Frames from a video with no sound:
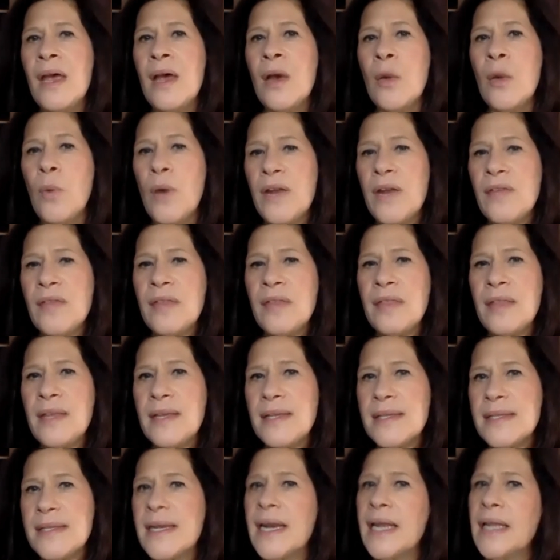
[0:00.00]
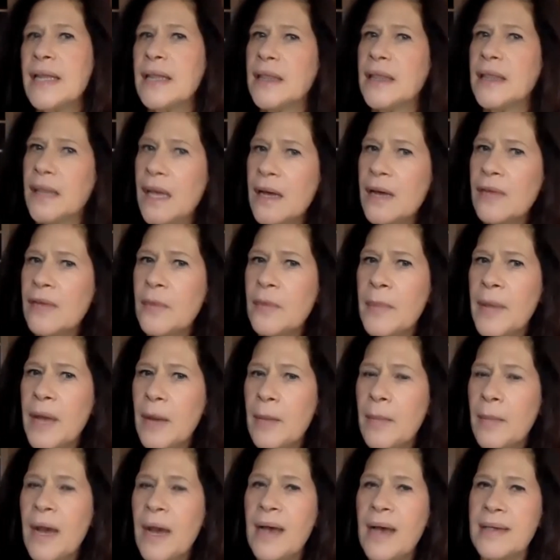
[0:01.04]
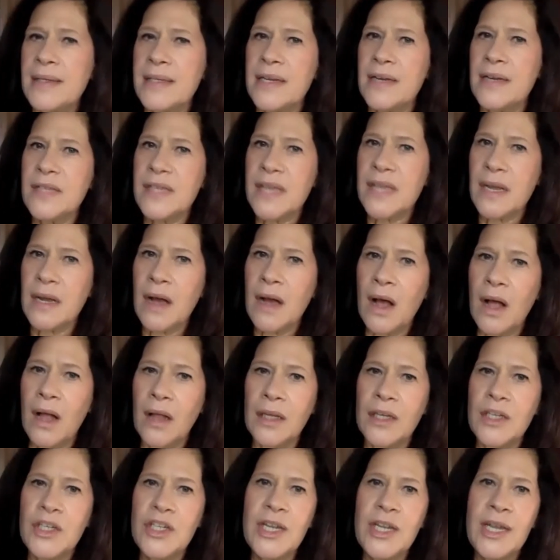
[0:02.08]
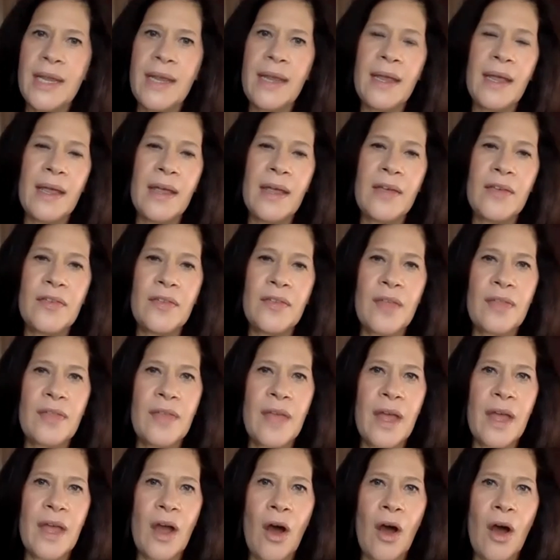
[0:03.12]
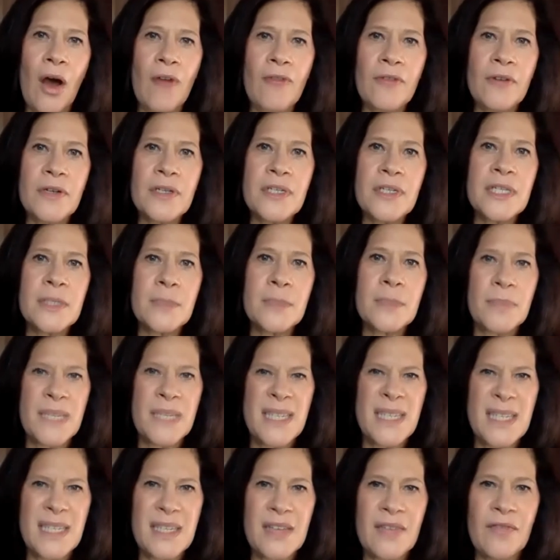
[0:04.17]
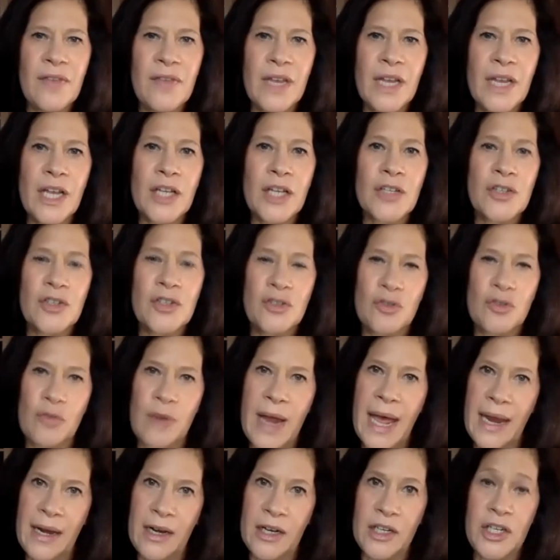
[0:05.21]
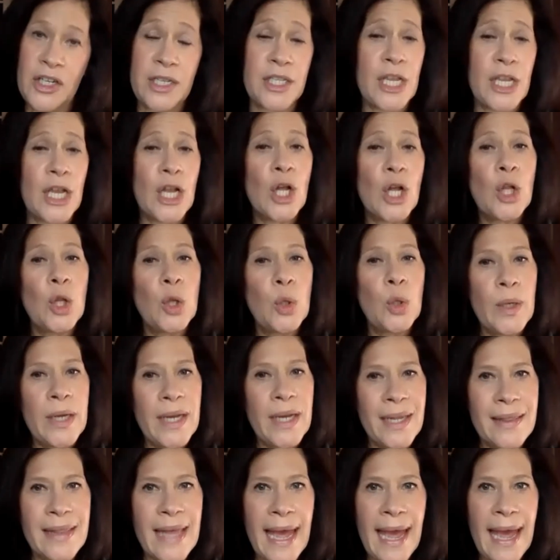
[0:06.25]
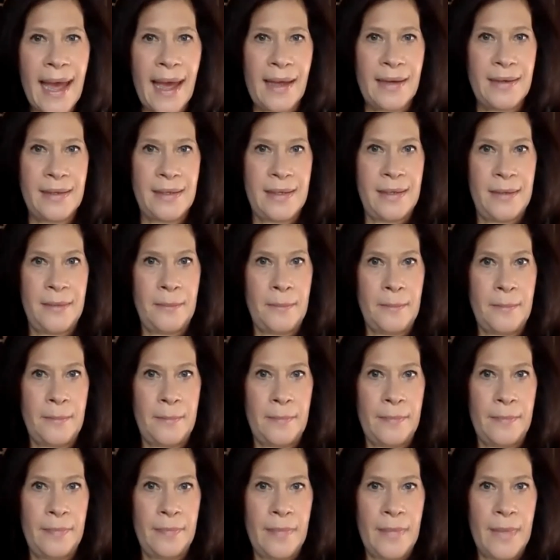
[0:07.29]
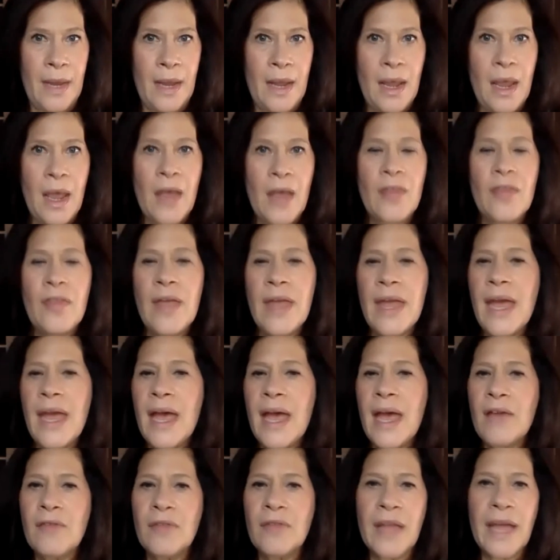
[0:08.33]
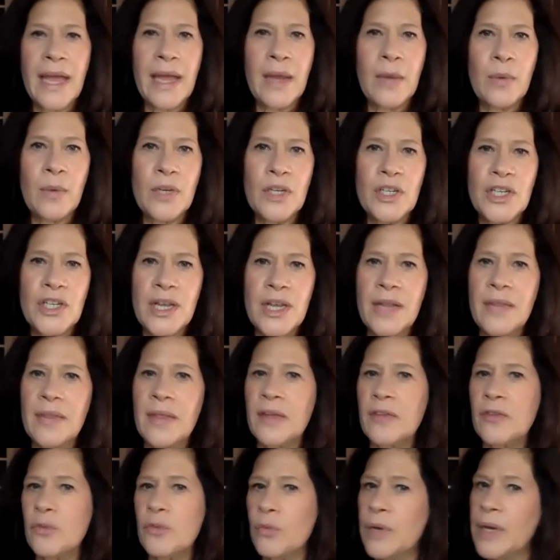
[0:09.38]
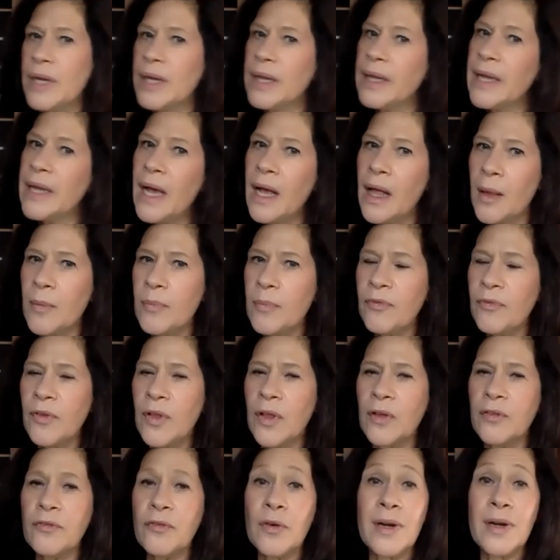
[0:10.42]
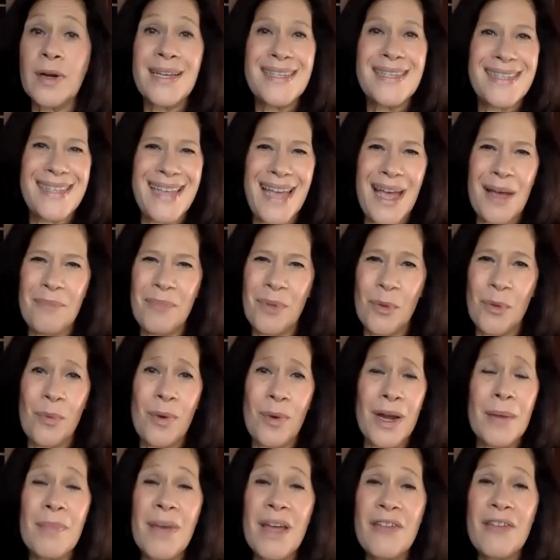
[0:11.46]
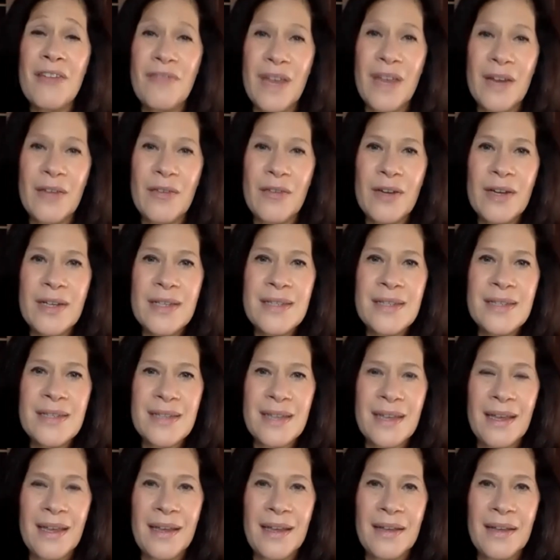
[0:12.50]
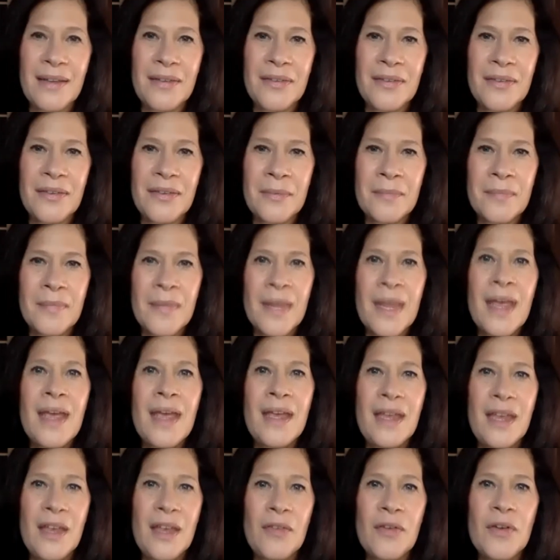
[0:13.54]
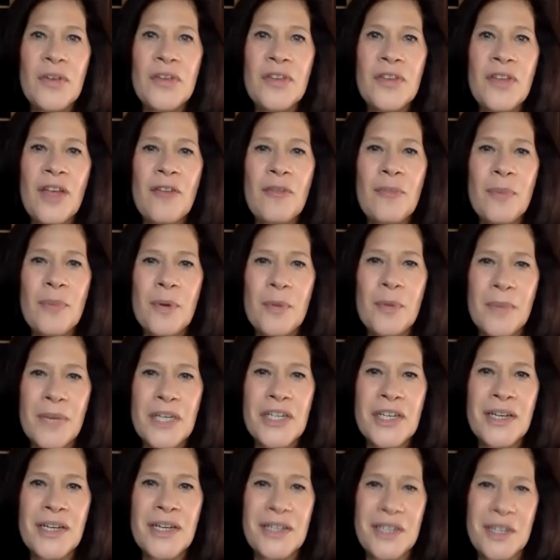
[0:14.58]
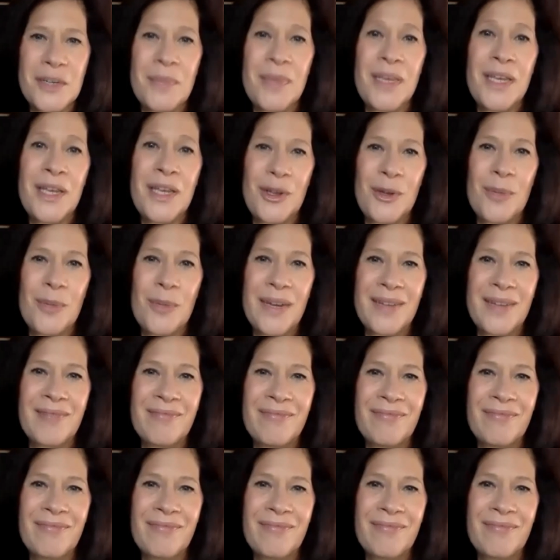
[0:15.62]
One of the things that I love about positive psychology is that they offer specific strategies, including the and. They have languaging that's really helpful. For example, one of my favorites is give yourself permission to be human.